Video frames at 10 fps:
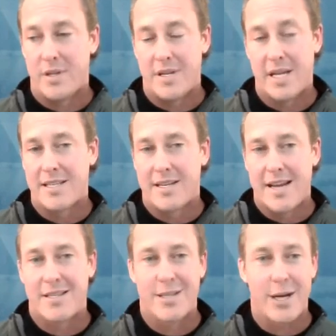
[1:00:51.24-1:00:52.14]
doesn't
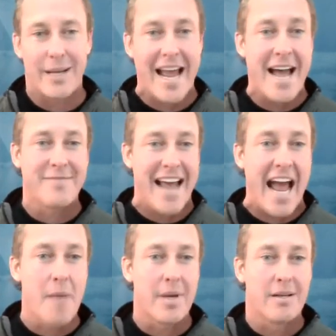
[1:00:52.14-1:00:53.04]
necessarily have to
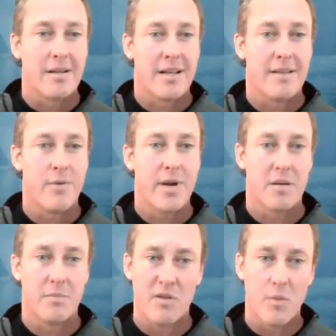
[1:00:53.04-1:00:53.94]
happen if we
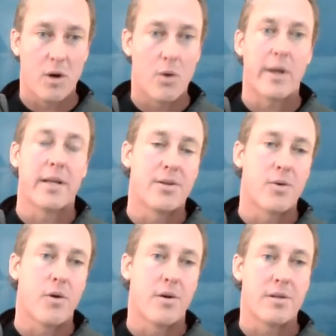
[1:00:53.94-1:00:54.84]
can move more quickly
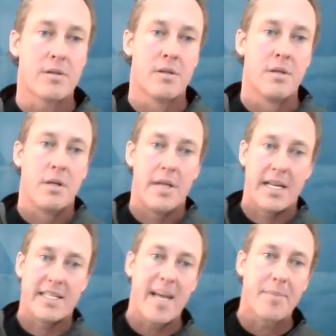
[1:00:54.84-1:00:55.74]
towards the
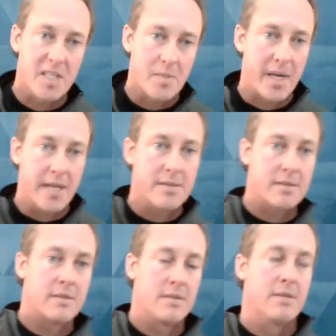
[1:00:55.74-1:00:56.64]
acceptance
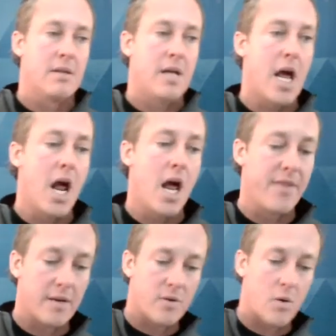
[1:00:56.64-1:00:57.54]
piece. And
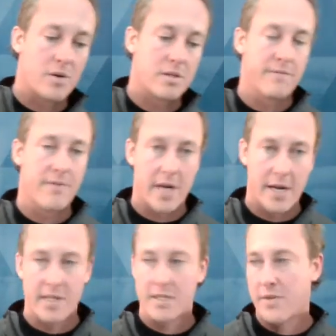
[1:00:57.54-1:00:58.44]
then, of course, the
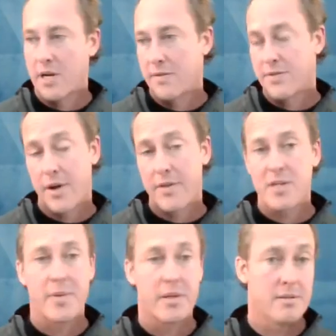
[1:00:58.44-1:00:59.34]
forgiveness for
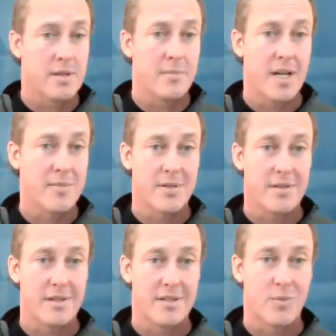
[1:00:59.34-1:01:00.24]
others, but sometimes
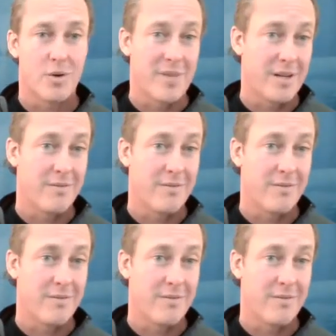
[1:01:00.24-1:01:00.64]
it's more about